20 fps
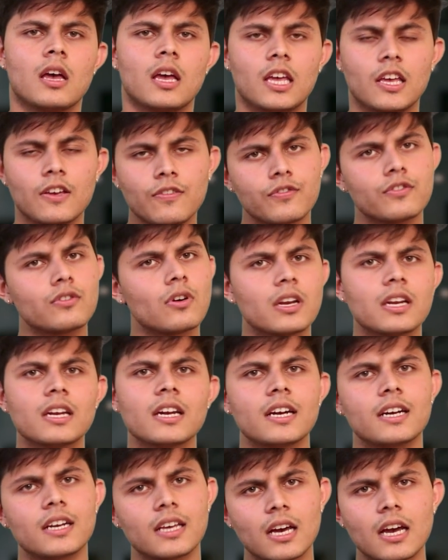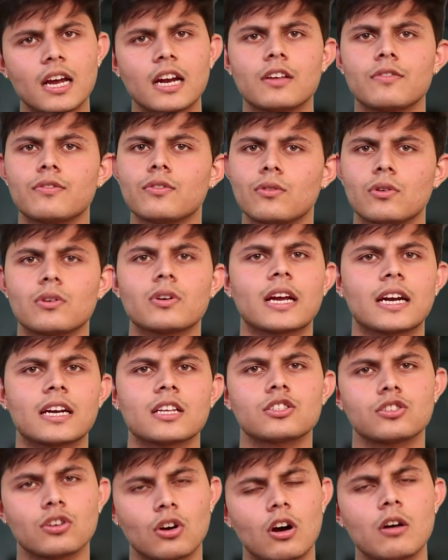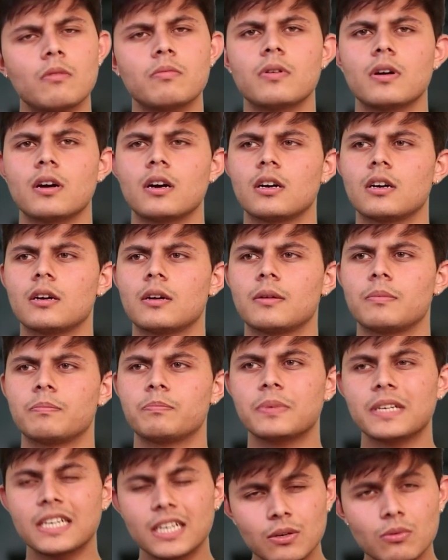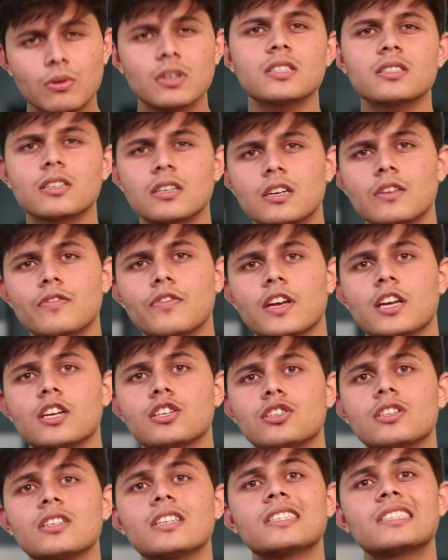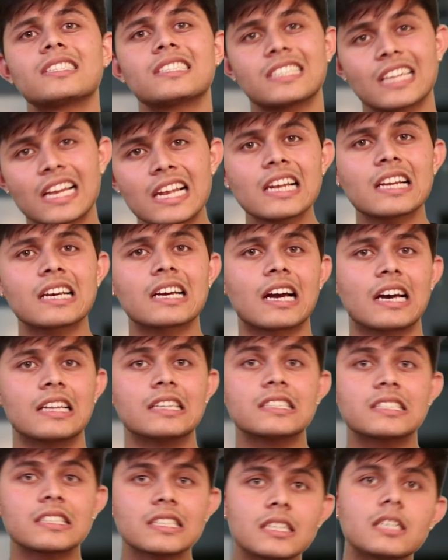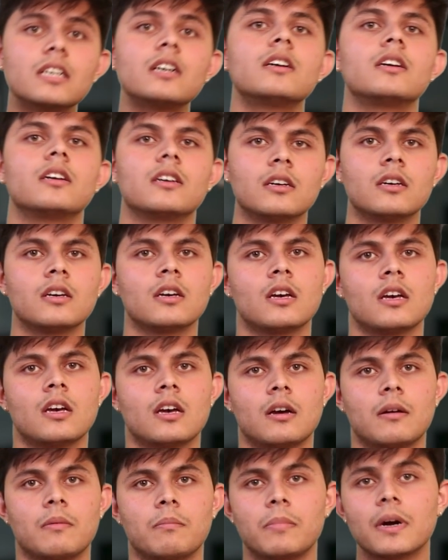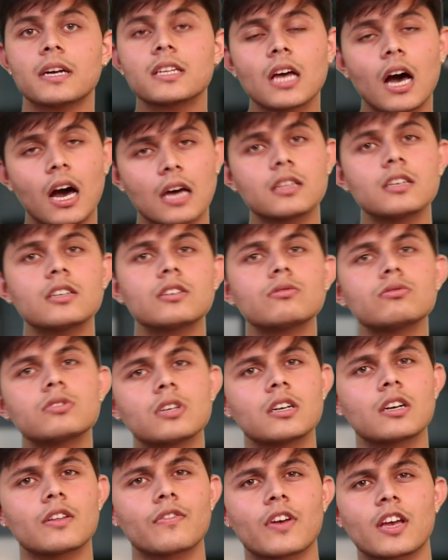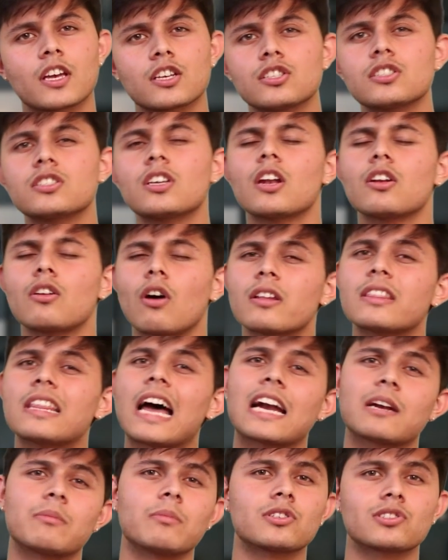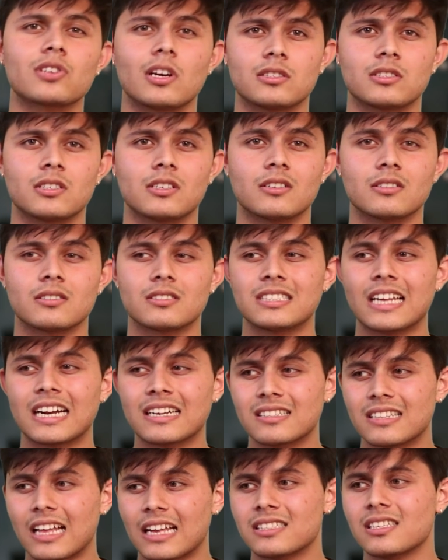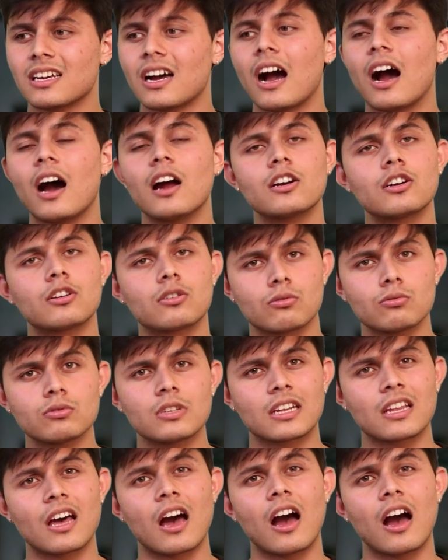If you're in India and if you want to get a job, PD1 certification is still considered, but the other two certifications are not that much considered. That's a hard truth.